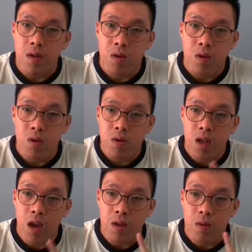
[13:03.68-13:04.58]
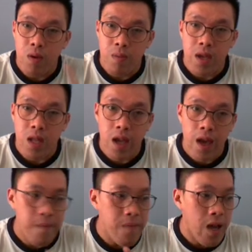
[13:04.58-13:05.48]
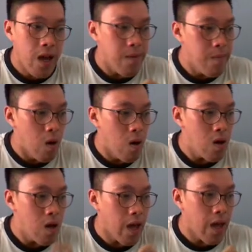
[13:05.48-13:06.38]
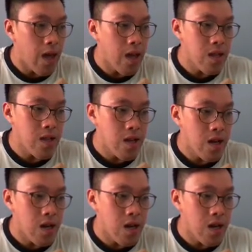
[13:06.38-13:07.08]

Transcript: So that would be the M9 mall, and